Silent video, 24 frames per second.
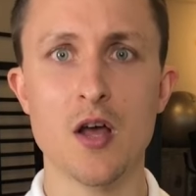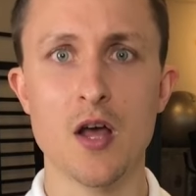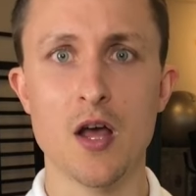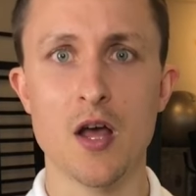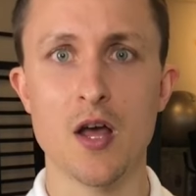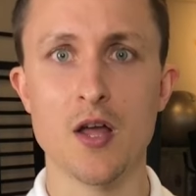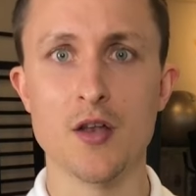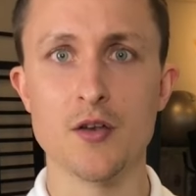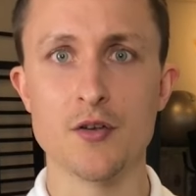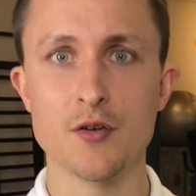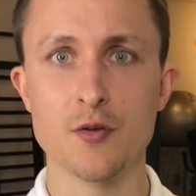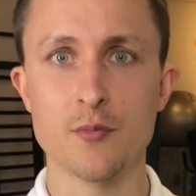
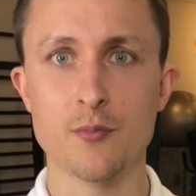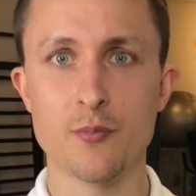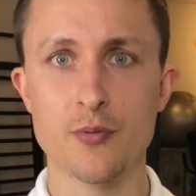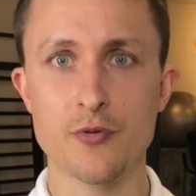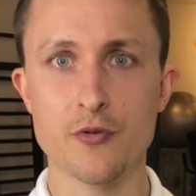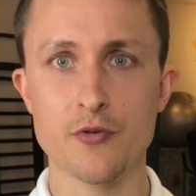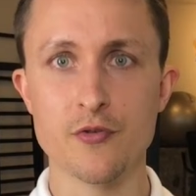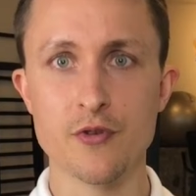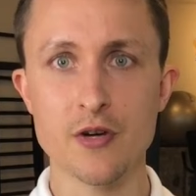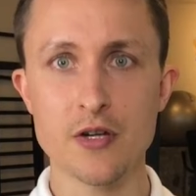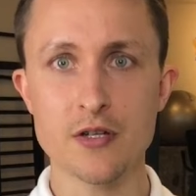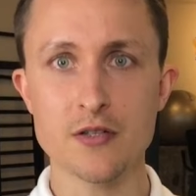and
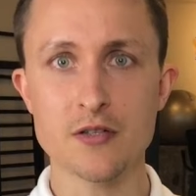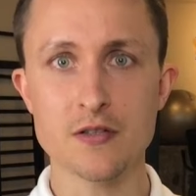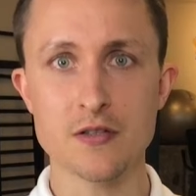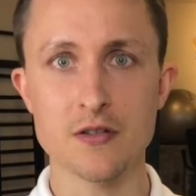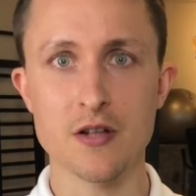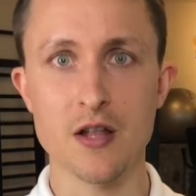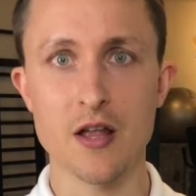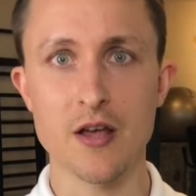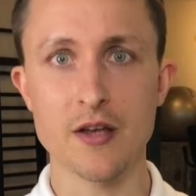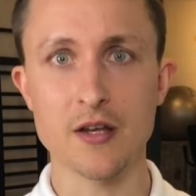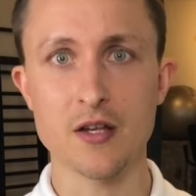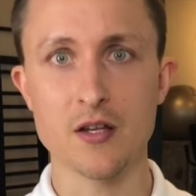
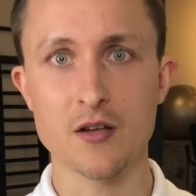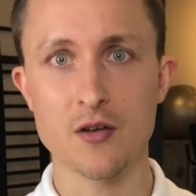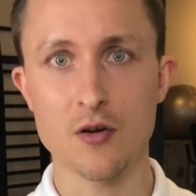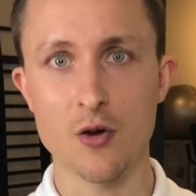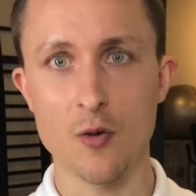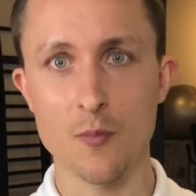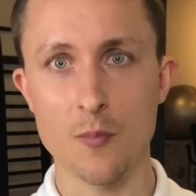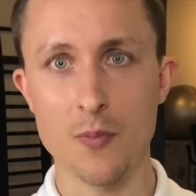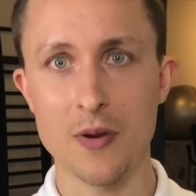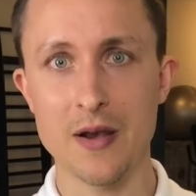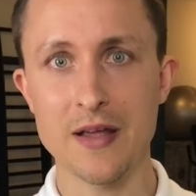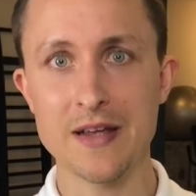pruritus-like
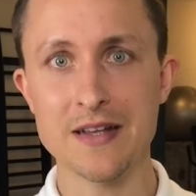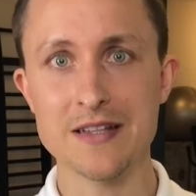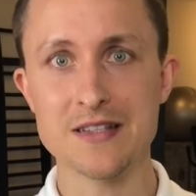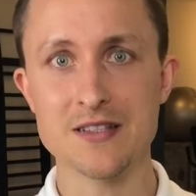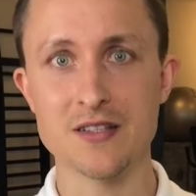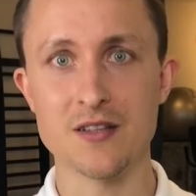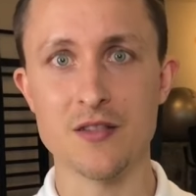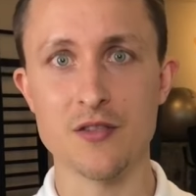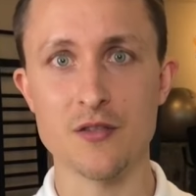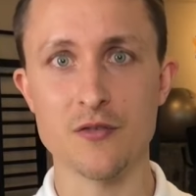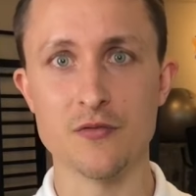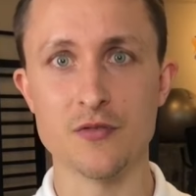complaints
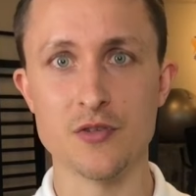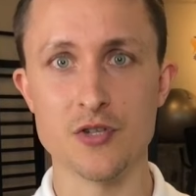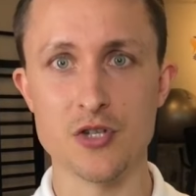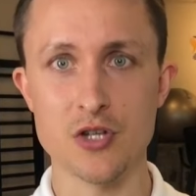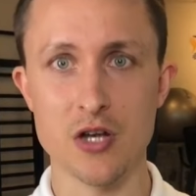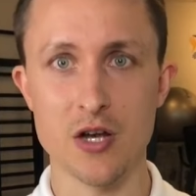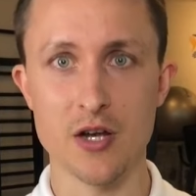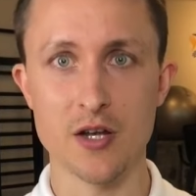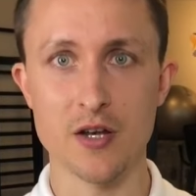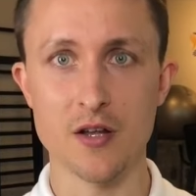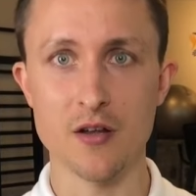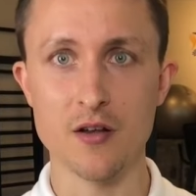in the
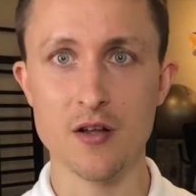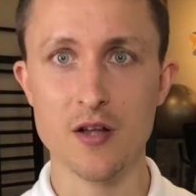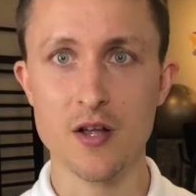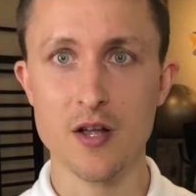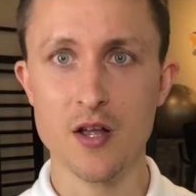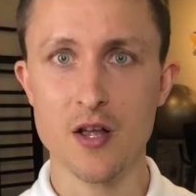vagina,